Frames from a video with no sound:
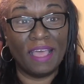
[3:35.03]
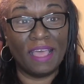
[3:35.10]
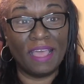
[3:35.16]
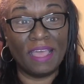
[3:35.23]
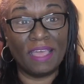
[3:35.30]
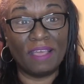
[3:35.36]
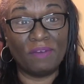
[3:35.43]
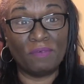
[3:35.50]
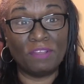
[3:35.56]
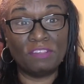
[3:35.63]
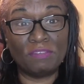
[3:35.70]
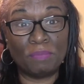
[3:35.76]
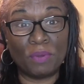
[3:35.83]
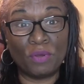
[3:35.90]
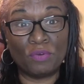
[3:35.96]
And we
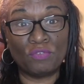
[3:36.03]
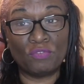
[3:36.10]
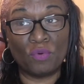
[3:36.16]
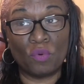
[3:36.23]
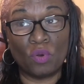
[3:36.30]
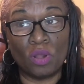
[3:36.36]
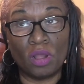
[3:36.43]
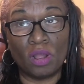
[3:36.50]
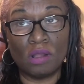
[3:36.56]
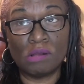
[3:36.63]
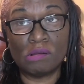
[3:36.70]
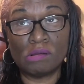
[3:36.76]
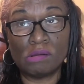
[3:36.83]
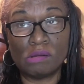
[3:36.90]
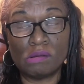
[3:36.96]
spoke for
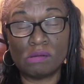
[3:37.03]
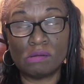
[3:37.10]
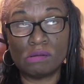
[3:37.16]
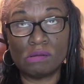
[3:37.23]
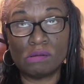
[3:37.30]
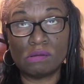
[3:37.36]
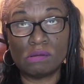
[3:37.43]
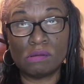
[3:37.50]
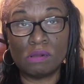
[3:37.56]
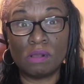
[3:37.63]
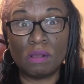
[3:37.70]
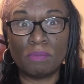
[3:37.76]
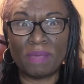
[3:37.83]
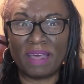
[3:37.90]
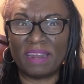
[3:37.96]

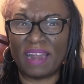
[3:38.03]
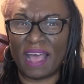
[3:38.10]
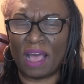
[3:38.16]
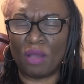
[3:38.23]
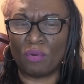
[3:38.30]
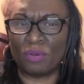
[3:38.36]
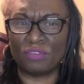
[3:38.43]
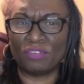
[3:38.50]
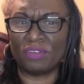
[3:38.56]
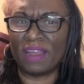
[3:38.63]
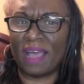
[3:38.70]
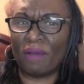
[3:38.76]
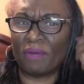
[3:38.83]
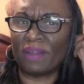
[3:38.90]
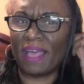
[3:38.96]
hmm, about an hour to an
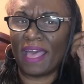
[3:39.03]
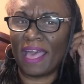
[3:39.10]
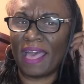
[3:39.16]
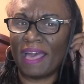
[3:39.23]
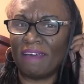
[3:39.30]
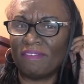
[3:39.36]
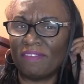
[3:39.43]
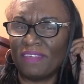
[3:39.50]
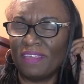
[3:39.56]
hour and a half.